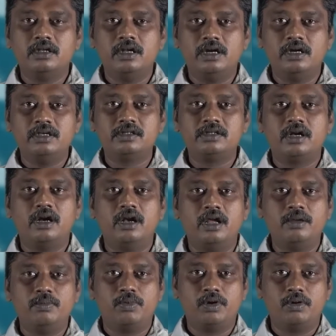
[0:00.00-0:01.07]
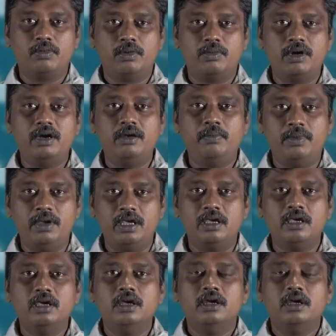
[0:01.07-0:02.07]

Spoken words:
that is dipole moment P.